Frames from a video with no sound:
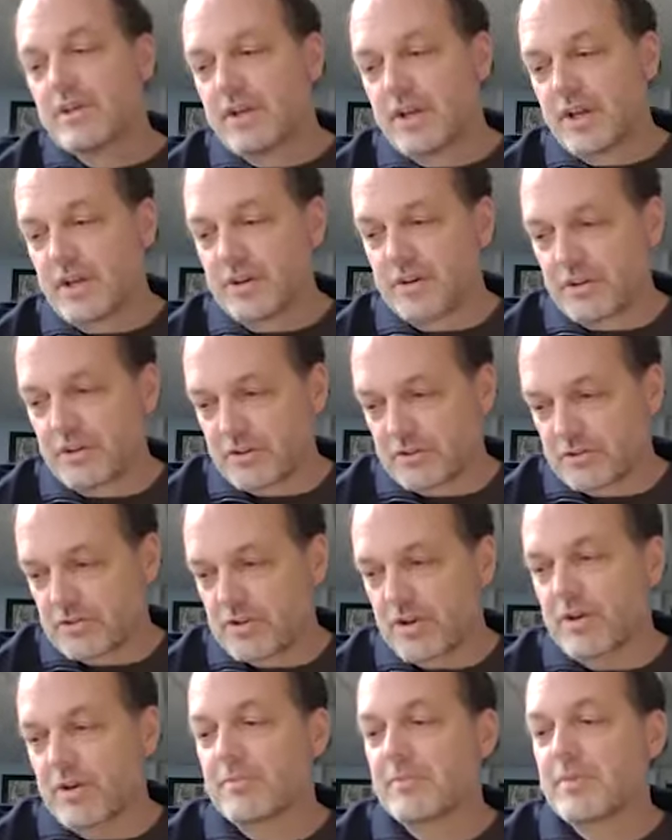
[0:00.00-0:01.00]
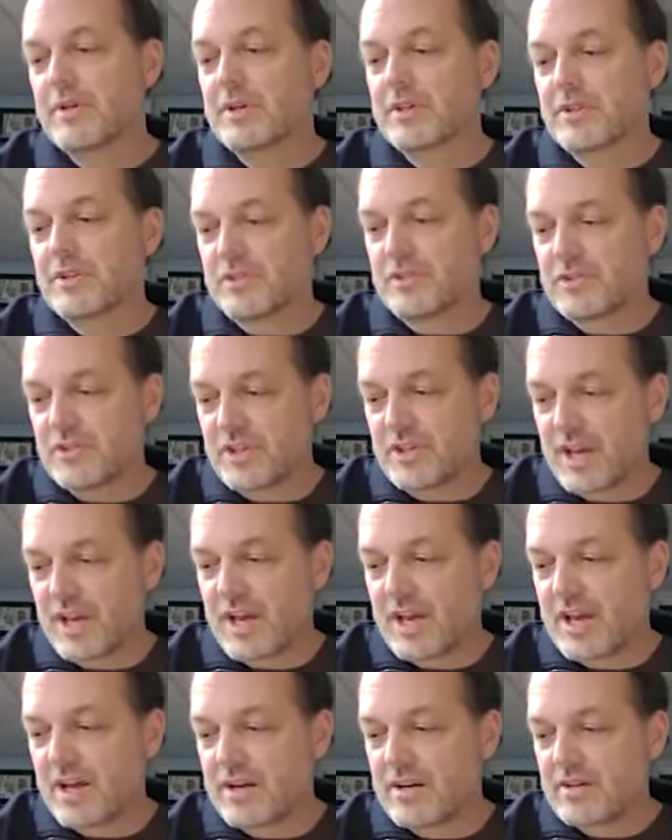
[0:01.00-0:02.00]
and you're going to strum
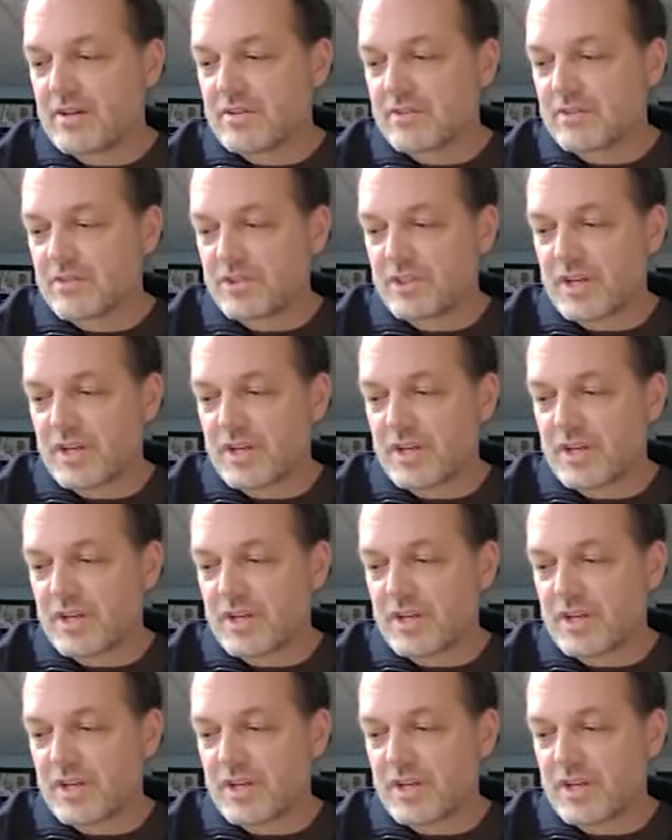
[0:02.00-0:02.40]
down,